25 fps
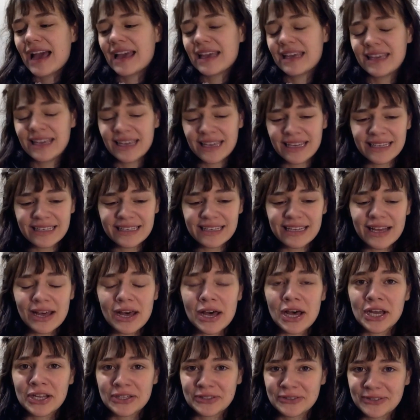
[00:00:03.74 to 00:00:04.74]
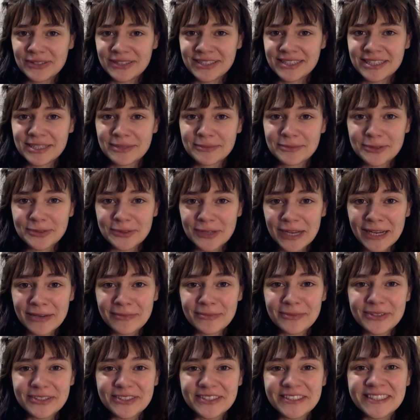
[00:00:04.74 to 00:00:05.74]
I hit 100
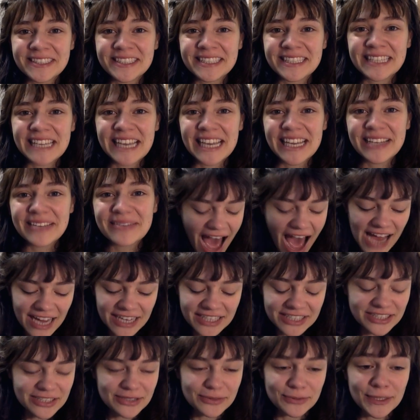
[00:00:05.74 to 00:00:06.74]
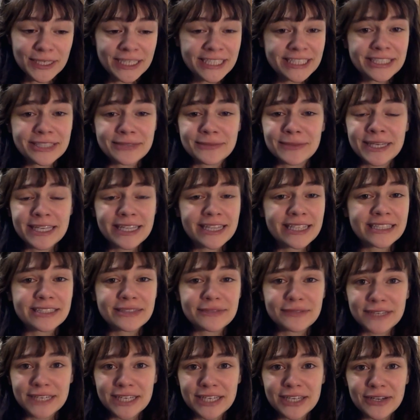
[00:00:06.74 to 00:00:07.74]
subscribers today. I just wanted to make this
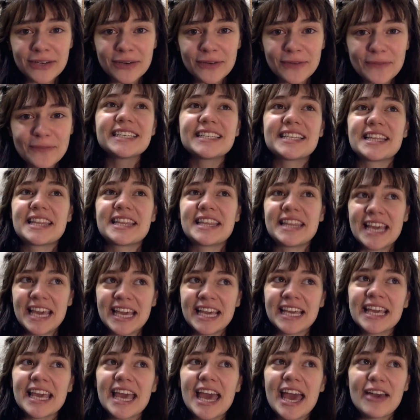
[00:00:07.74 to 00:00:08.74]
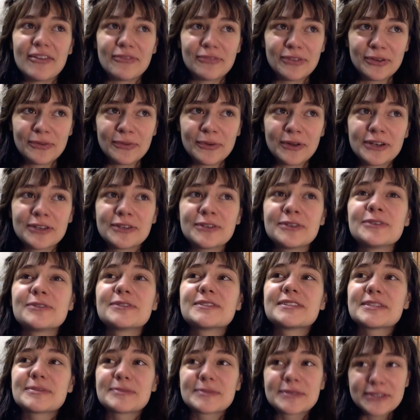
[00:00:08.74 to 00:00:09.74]
video to thank everyone
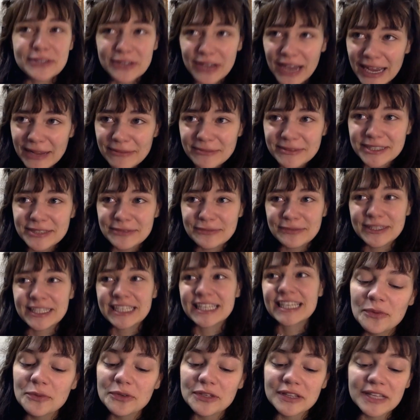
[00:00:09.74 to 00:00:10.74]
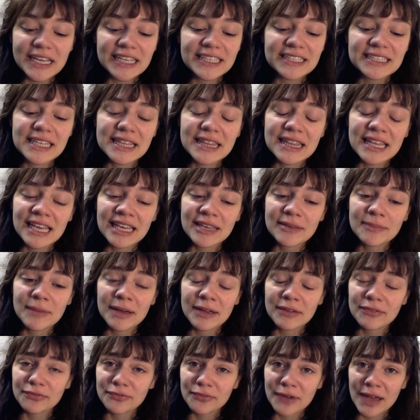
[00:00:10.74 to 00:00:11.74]
who's subscribed to me. Would like to thank
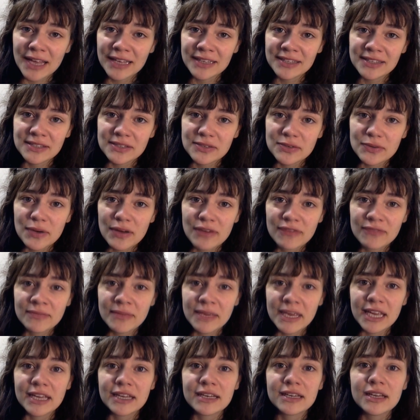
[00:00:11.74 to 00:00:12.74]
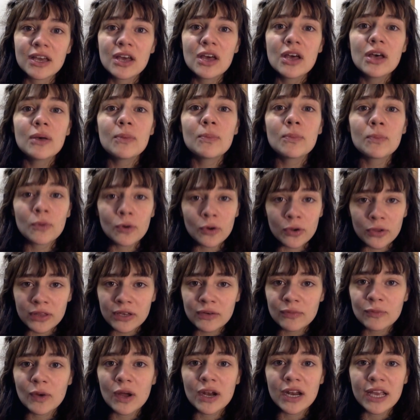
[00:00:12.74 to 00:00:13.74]
my friends who have made more
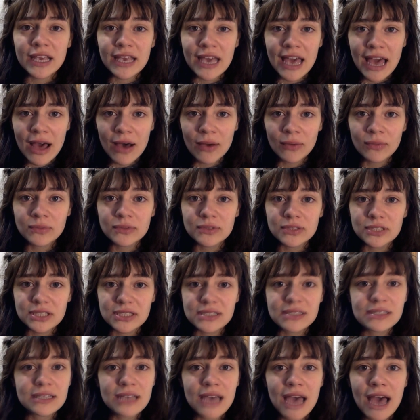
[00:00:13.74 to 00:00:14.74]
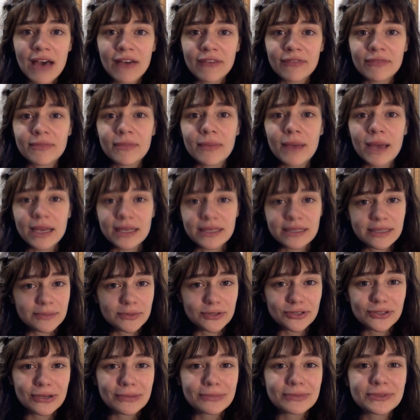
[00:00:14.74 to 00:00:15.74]
than one account just to have my
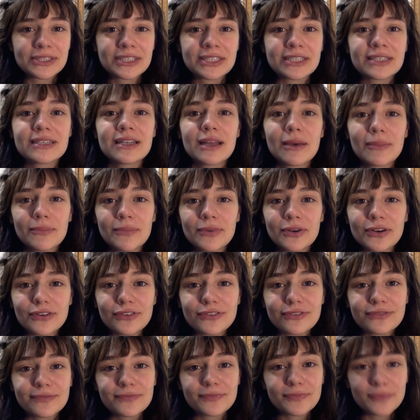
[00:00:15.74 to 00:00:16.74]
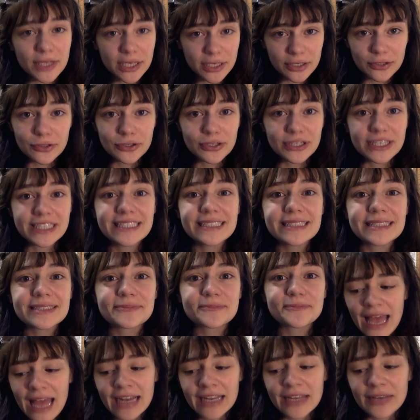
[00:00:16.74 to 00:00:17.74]
subscription number increase.
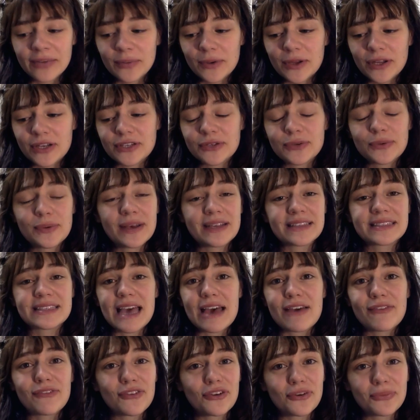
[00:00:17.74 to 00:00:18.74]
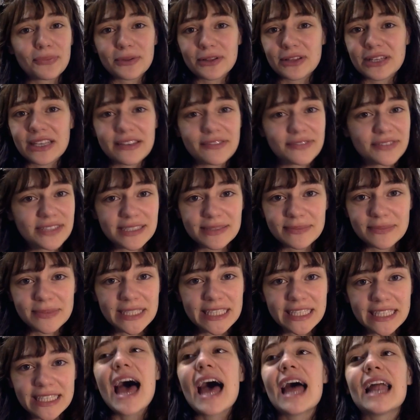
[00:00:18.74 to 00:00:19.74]
Anyone who has ever believed in
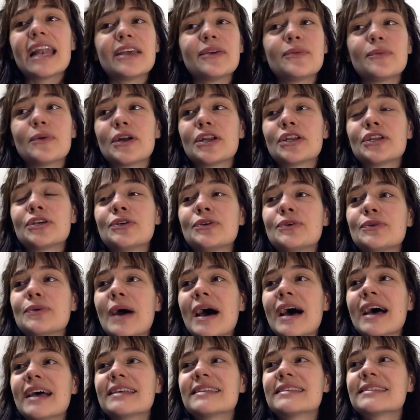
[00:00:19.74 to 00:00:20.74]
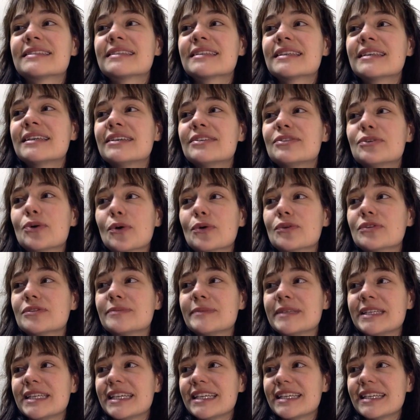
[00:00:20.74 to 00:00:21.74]
me. Anyone who has told
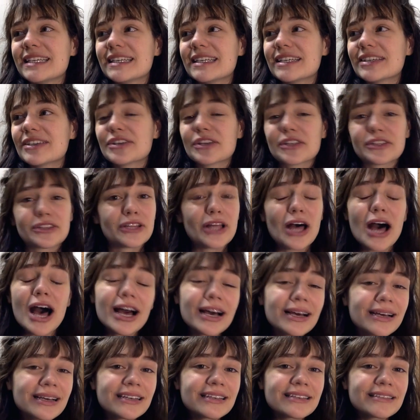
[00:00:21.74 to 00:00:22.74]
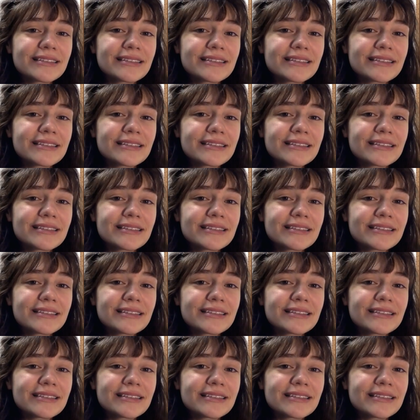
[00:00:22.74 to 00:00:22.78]
me good luck.